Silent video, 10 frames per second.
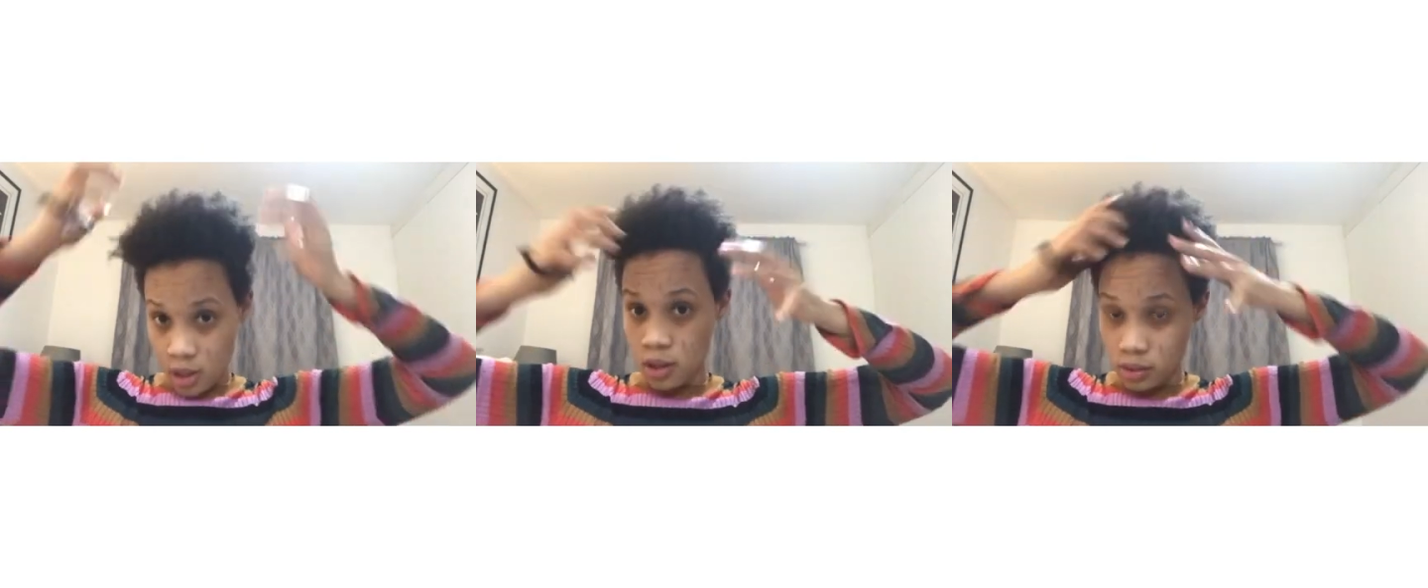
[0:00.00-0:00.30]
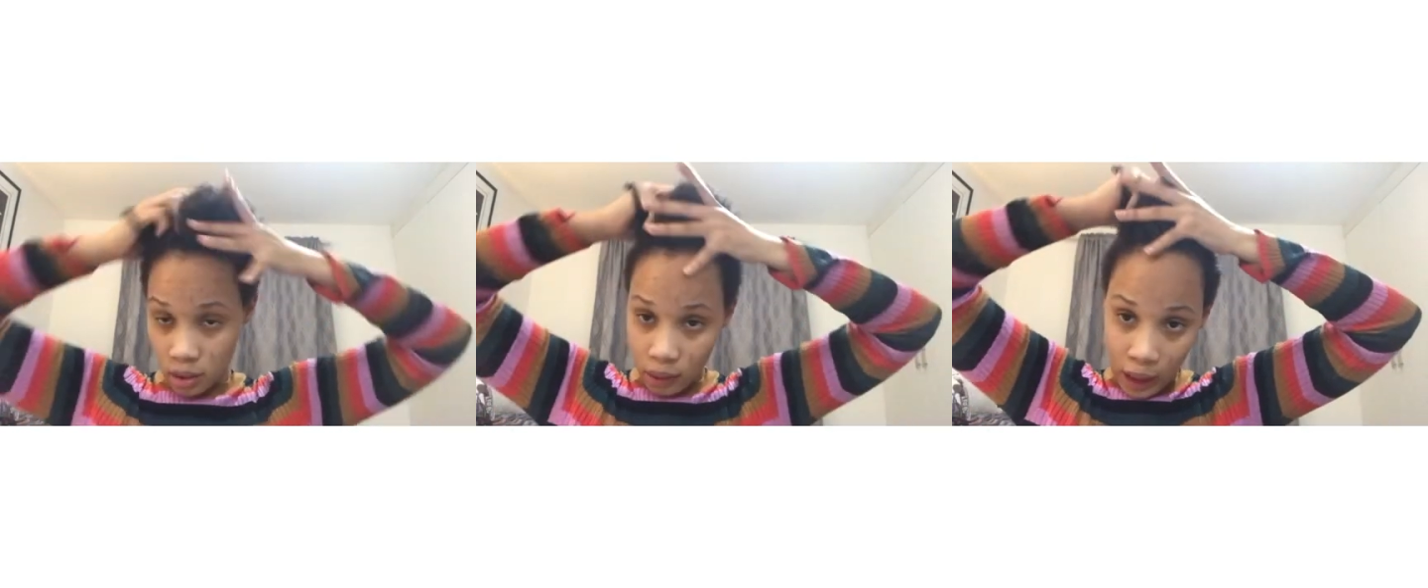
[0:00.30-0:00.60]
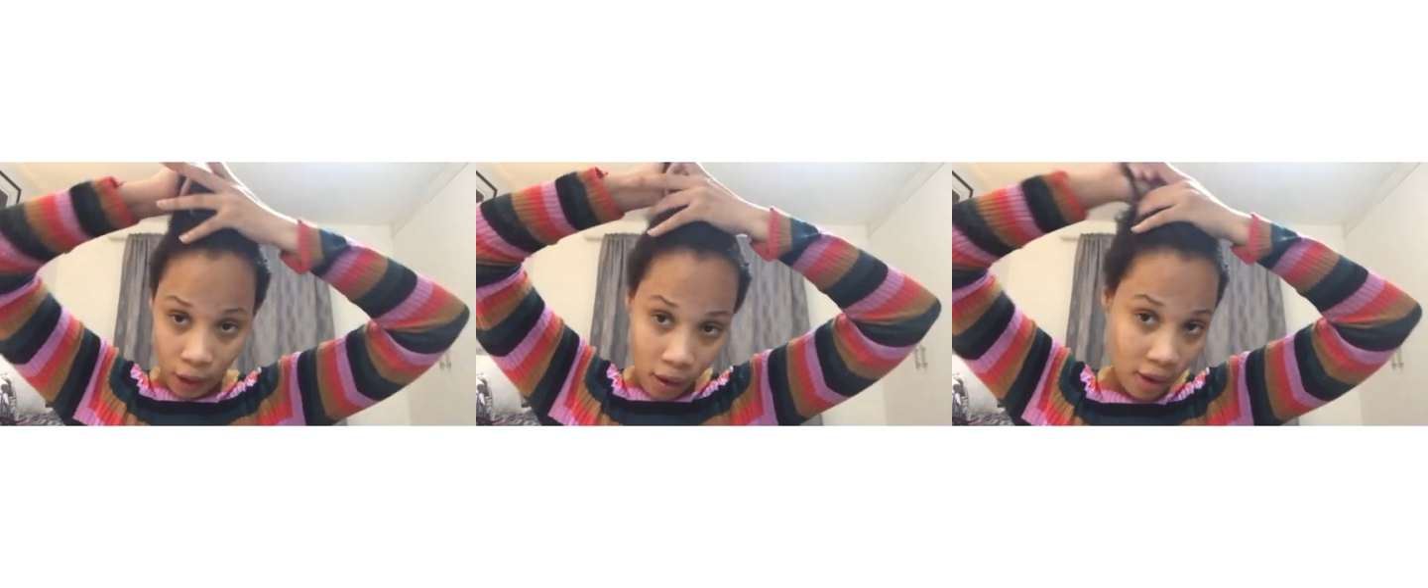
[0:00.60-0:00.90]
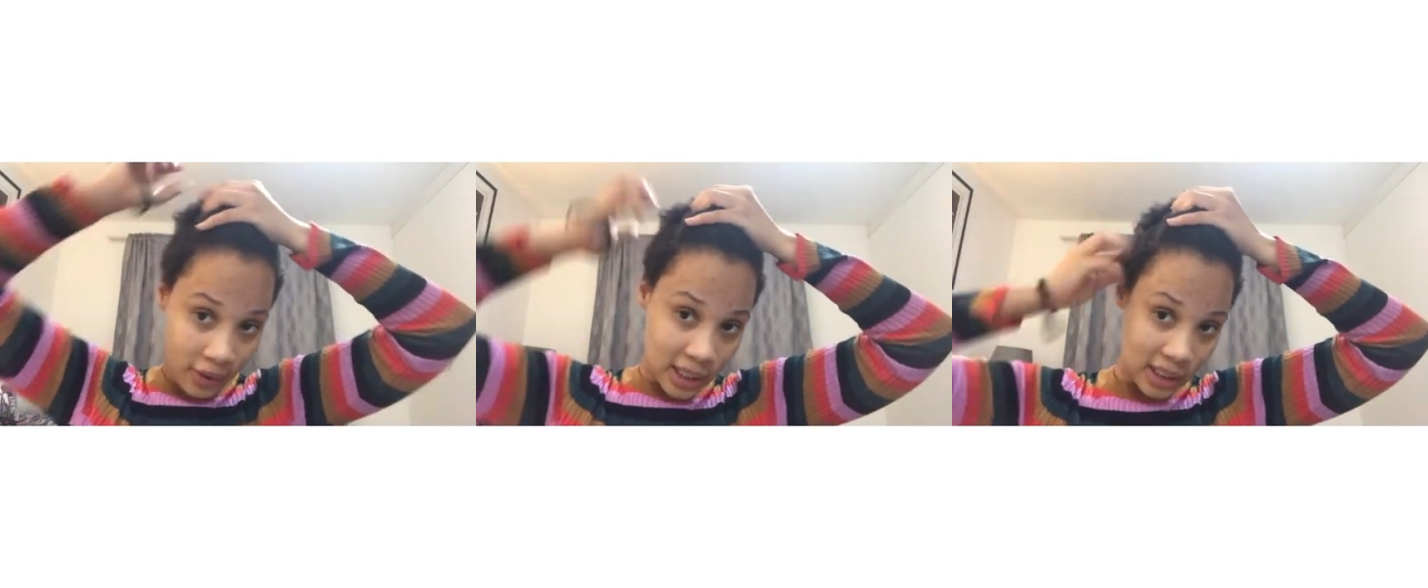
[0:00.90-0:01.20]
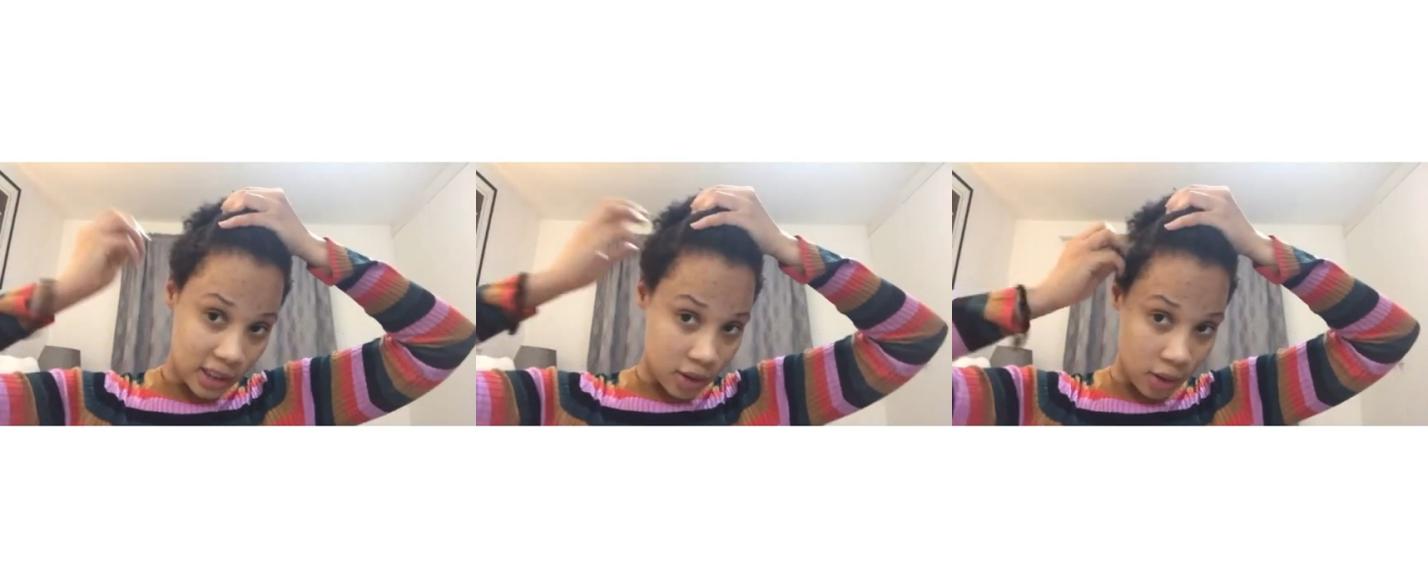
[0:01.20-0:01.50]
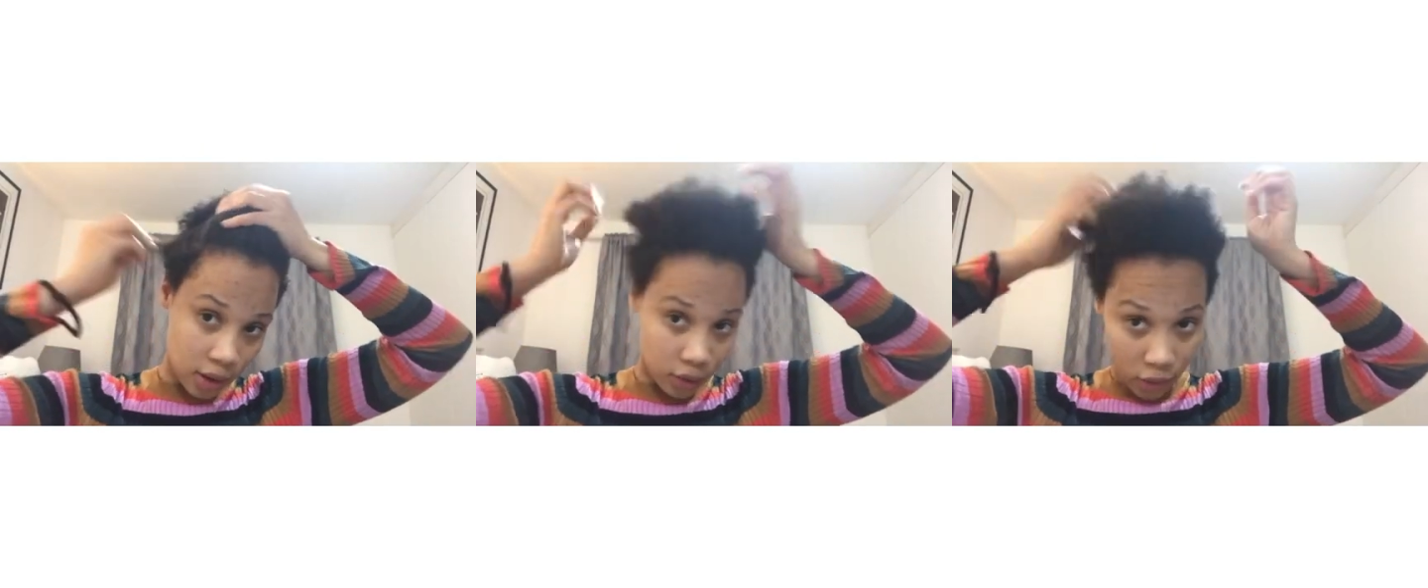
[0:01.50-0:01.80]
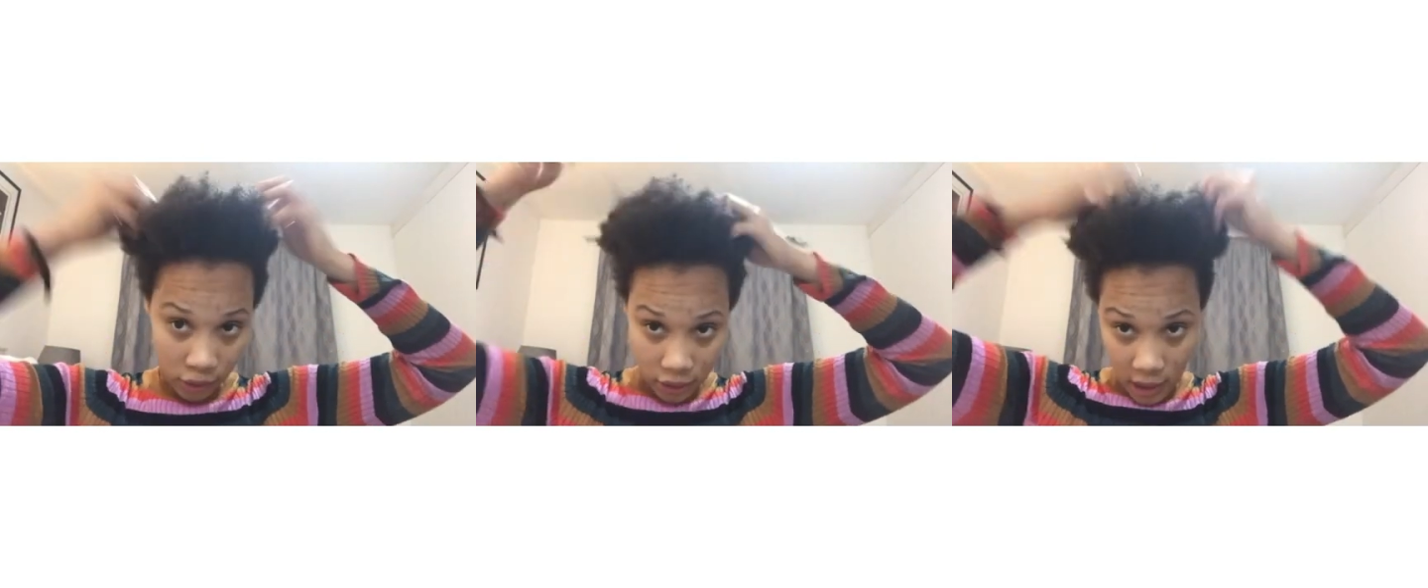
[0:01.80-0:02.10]
So I'll obviously start
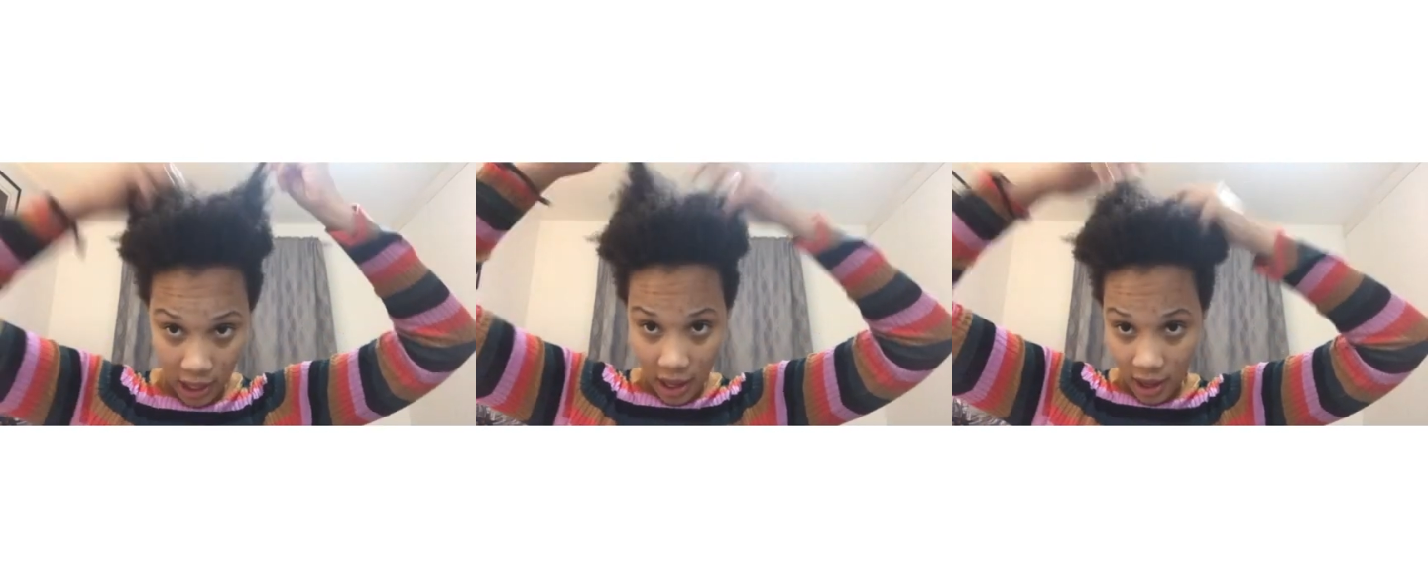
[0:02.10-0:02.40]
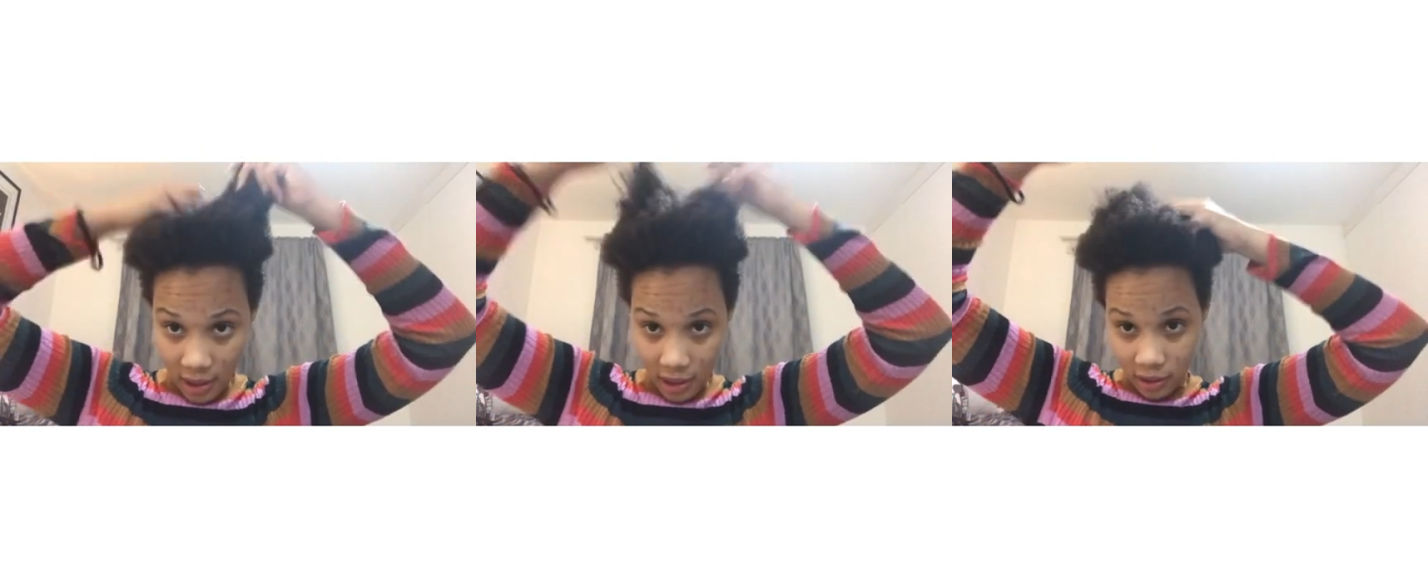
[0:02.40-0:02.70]
off here, and